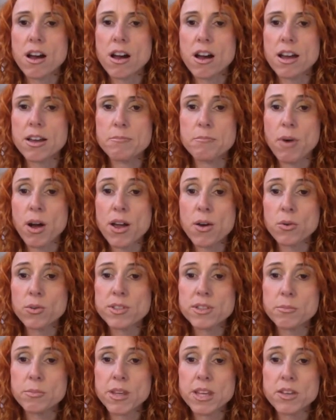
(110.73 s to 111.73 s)
It might
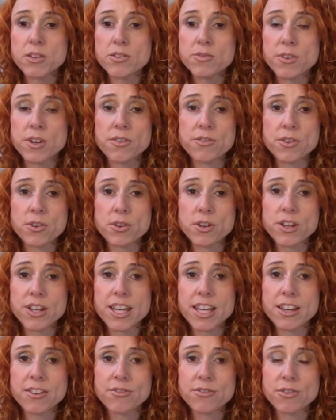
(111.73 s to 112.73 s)
also be useful if you're
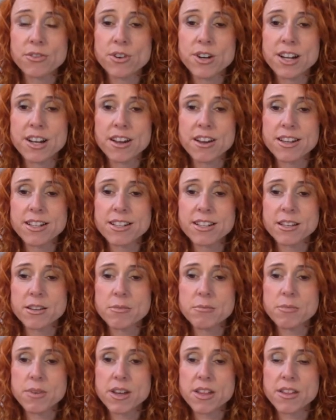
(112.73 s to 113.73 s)
looking for an
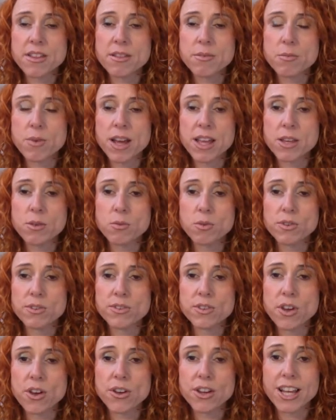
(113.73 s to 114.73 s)
item where you want
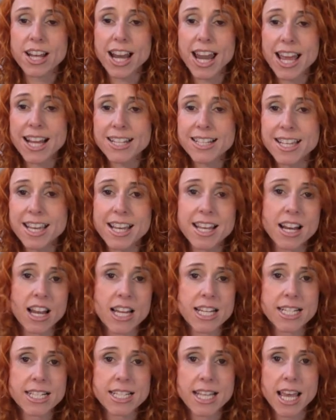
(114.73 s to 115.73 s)
to go and collect it,
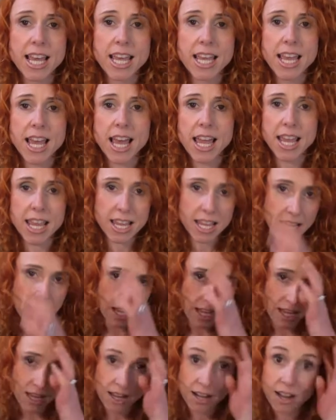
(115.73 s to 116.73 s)
like say
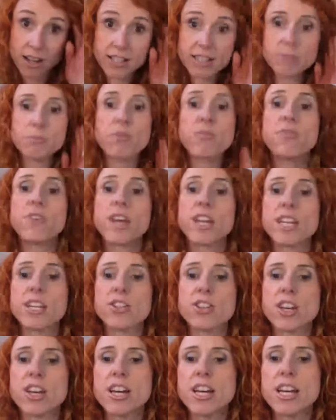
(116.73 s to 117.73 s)
an item of
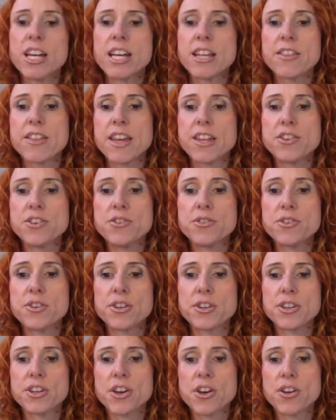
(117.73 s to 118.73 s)
furniture, then you
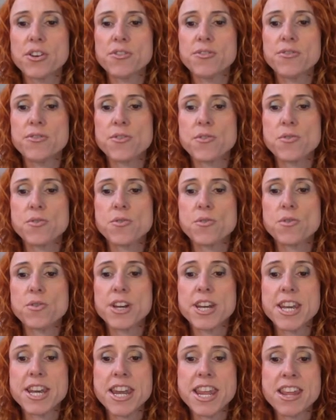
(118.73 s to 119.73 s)
can go for
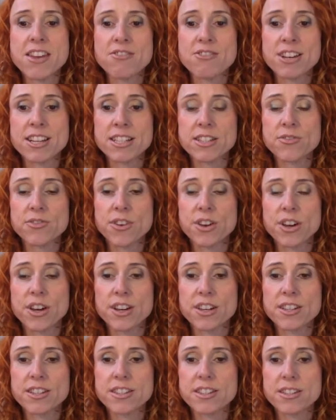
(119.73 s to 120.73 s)
nearest
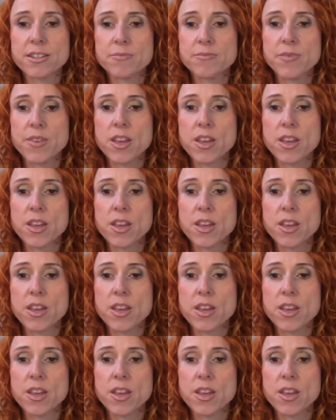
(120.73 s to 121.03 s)
first.